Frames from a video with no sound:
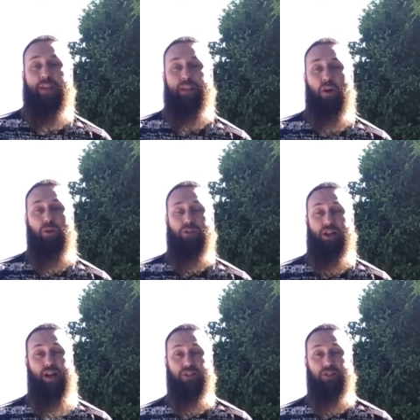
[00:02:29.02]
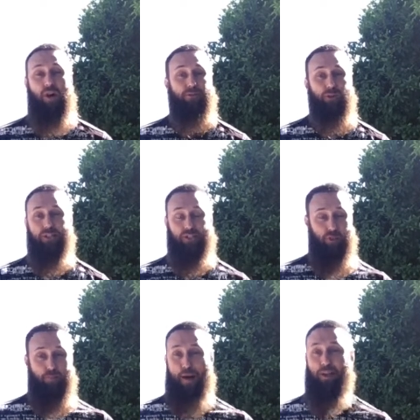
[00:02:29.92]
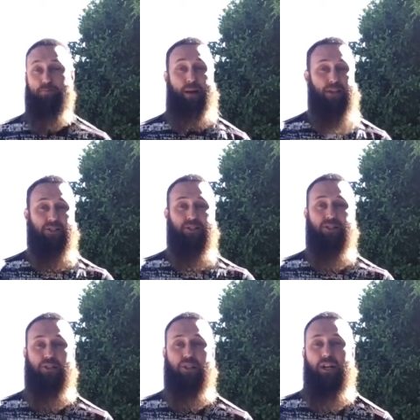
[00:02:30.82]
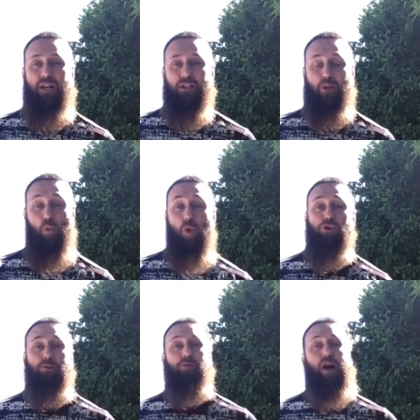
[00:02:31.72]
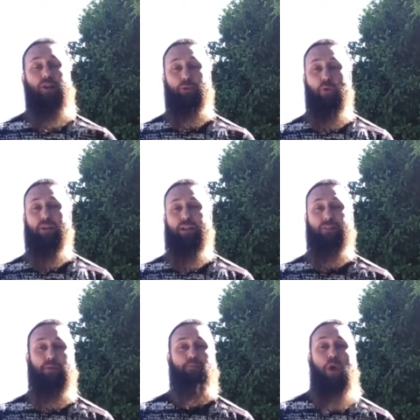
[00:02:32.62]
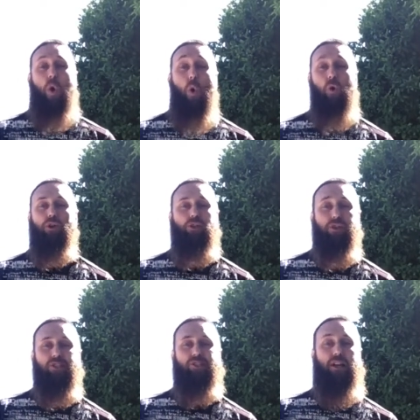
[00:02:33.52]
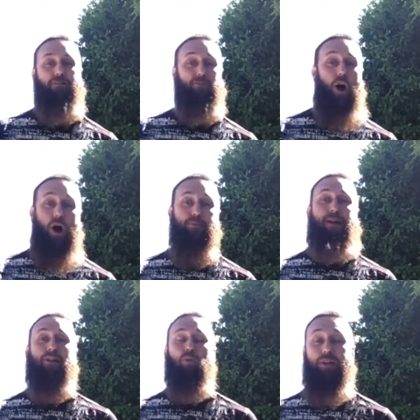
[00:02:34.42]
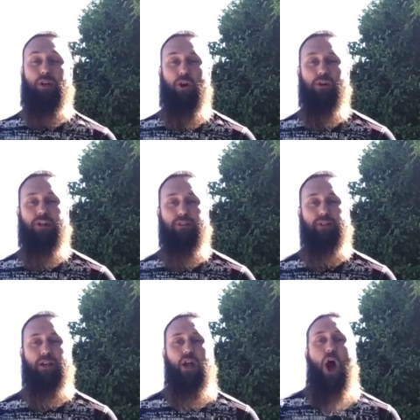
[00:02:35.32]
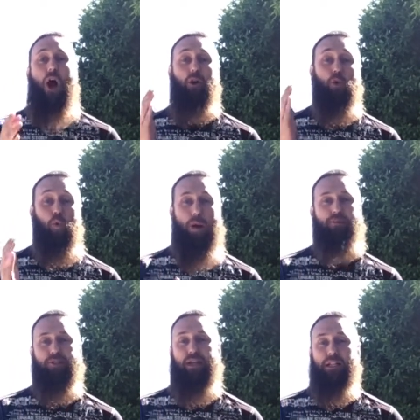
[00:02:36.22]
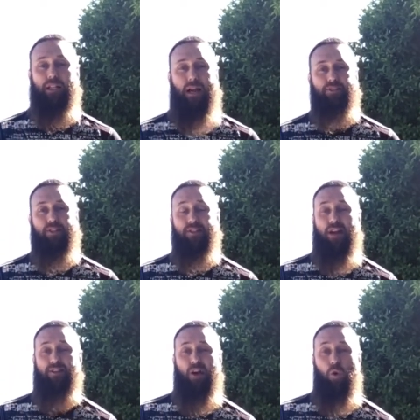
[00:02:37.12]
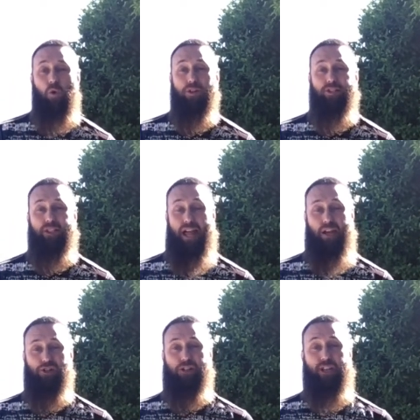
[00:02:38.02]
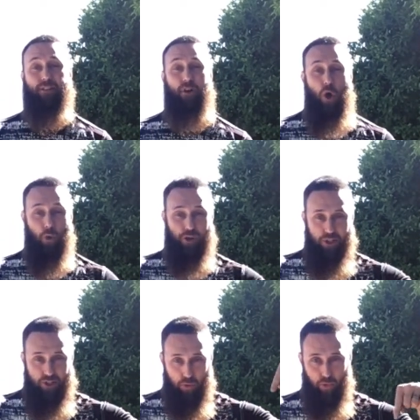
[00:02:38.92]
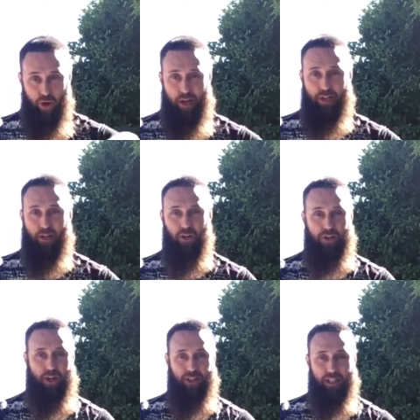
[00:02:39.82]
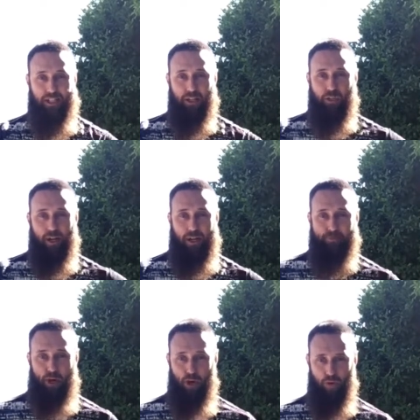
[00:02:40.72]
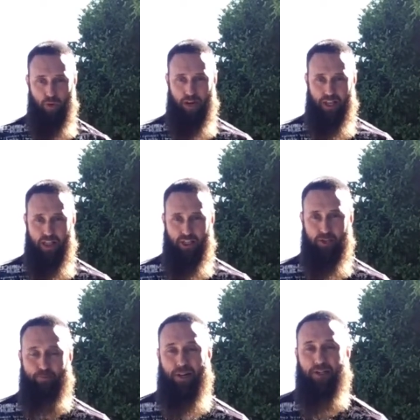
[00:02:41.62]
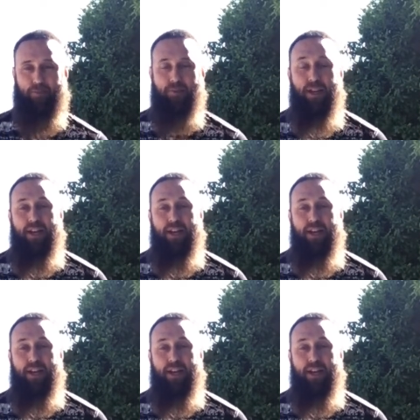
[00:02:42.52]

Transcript: in our tithes and offerings as we pass baskets to worship God through our giving, or you can sign up for automatic recurring giving on our website, lifecynow.org/give, which is right here. You got the link right here below, right in this space.